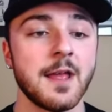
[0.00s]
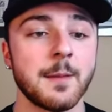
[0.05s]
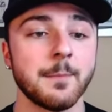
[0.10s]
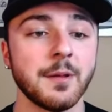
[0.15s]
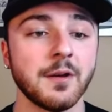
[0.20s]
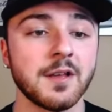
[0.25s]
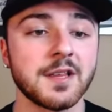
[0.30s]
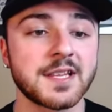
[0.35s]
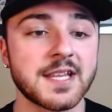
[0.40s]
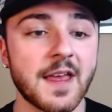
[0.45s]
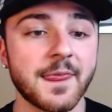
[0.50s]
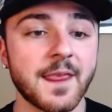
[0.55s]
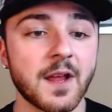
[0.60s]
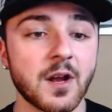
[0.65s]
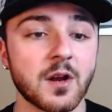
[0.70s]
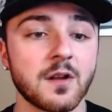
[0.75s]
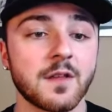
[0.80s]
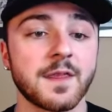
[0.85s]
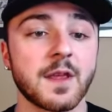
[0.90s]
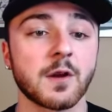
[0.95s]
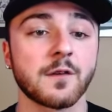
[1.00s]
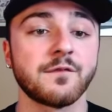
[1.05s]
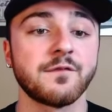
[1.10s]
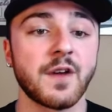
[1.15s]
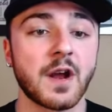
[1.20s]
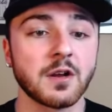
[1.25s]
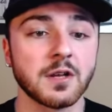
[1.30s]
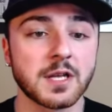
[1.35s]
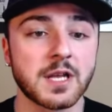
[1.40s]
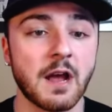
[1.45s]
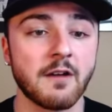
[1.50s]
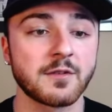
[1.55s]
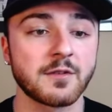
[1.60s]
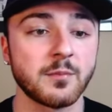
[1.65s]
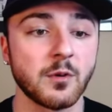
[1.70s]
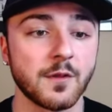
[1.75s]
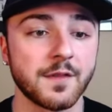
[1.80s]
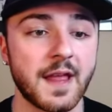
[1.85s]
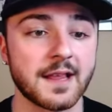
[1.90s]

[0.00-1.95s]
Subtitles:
Billy said they're fairly comfortable.